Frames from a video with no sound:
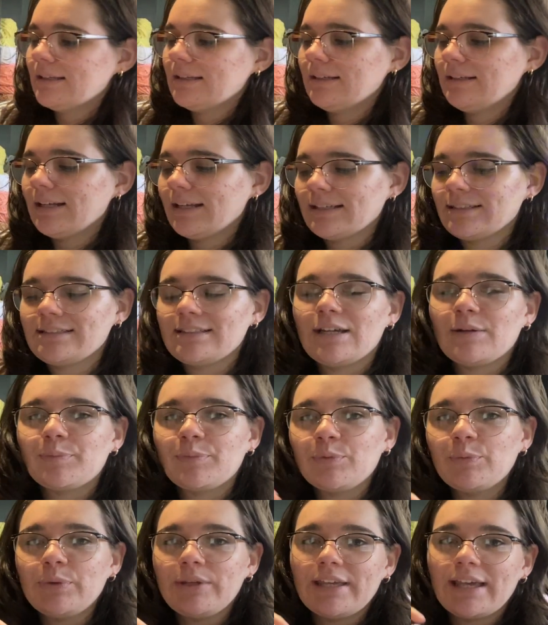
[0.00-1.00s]
Next up,
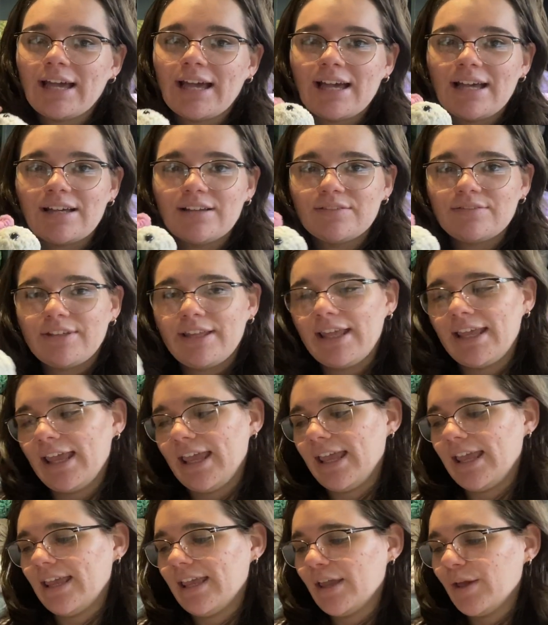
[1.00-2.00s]
we have
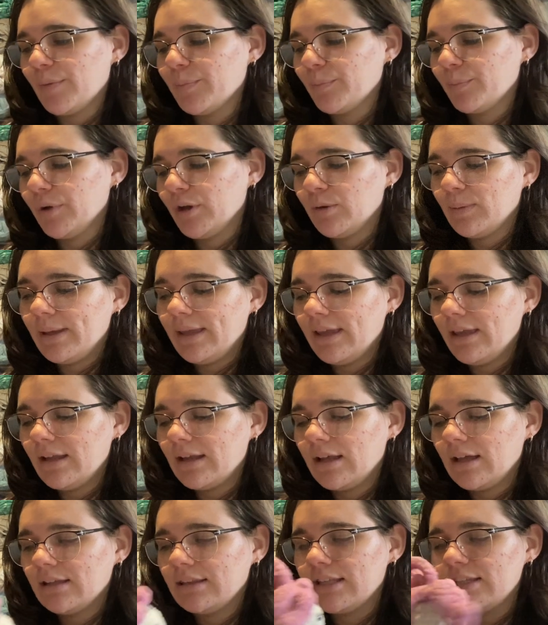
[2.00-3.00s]
a
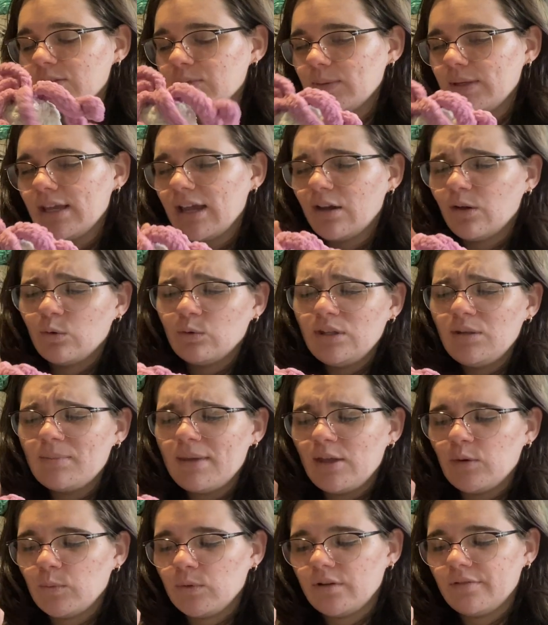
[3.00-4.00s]
mermaid. This week, I only
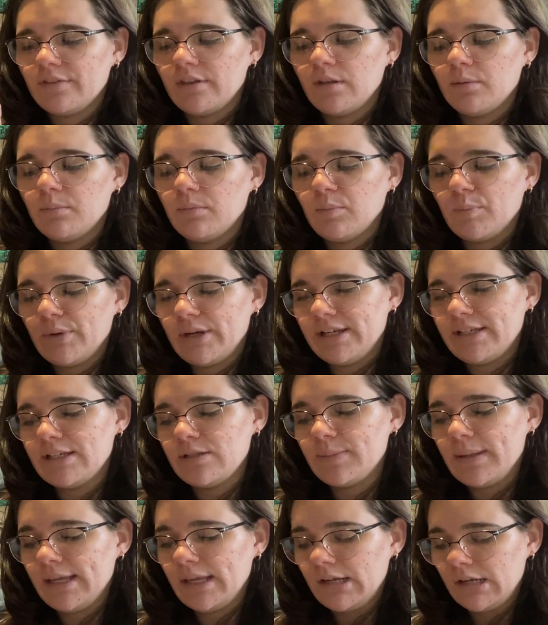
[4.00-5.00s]
made one of them, but I
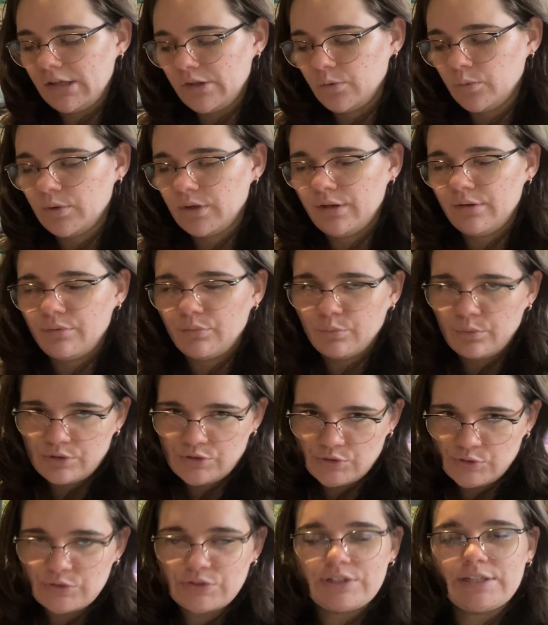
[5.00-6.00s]
did make another one,
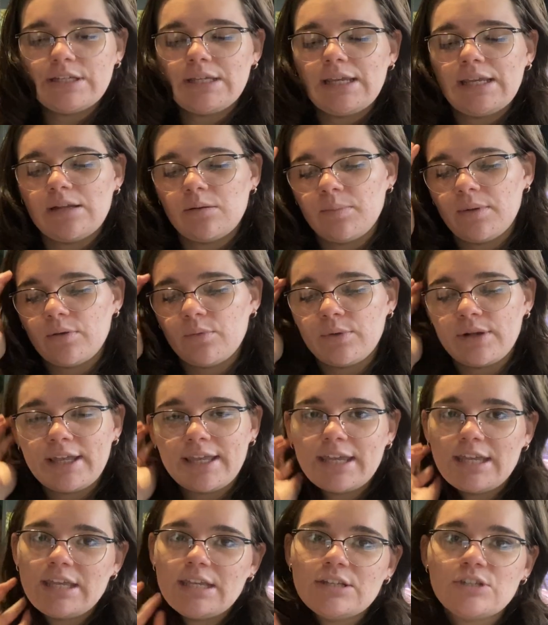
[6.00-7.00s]
which you'll see in a bit when I
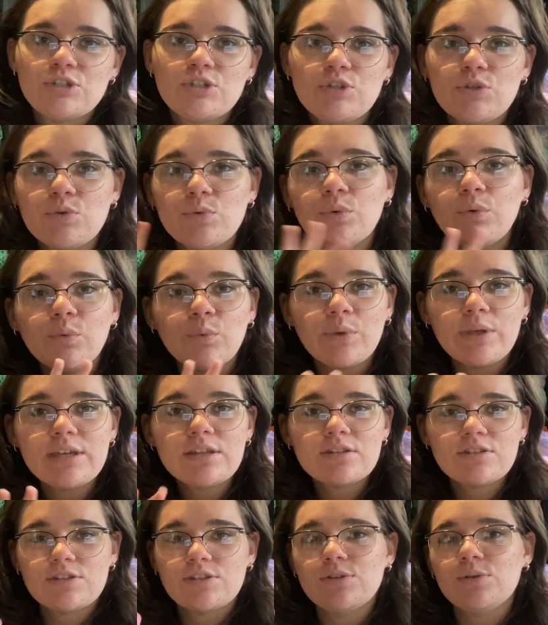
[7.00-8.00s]
get into week
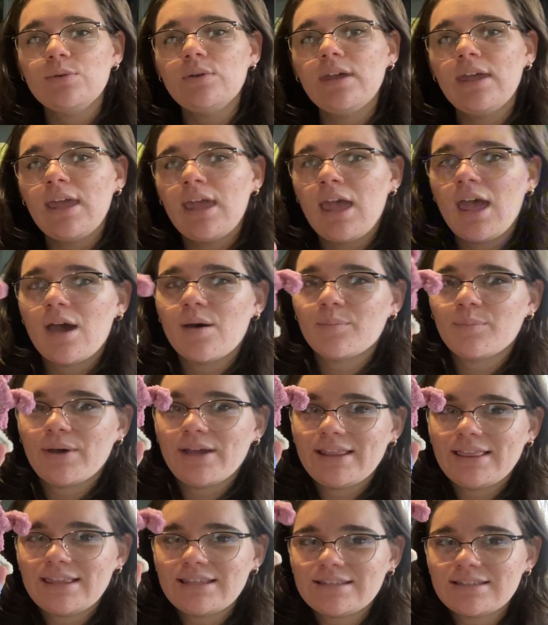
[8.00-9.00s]
2.
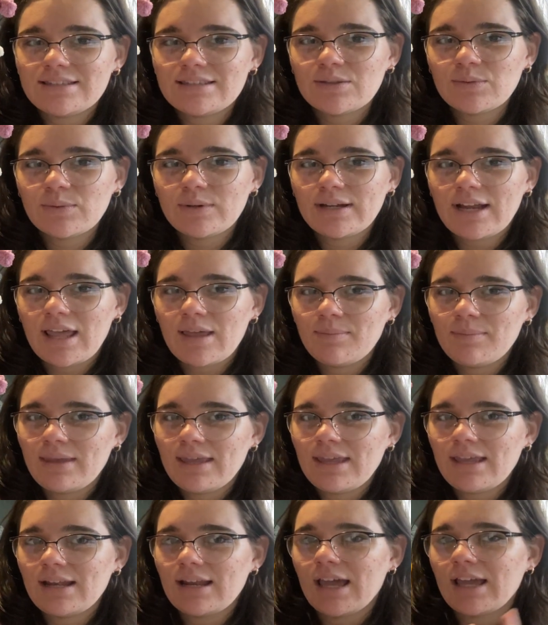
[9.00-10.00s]
But this is the one I
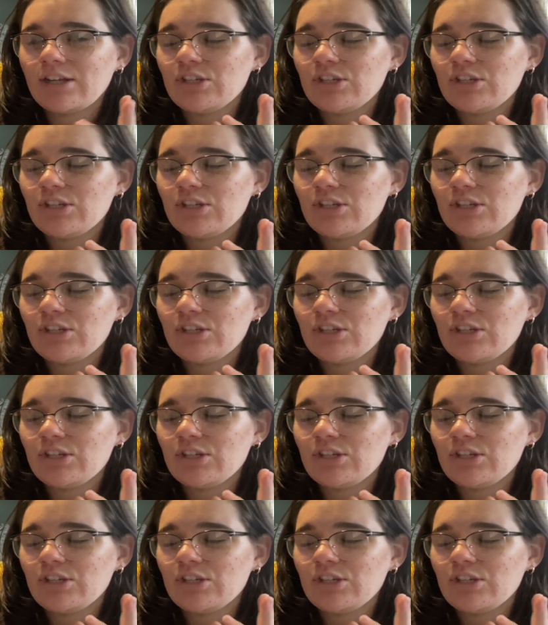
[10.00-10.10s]
made.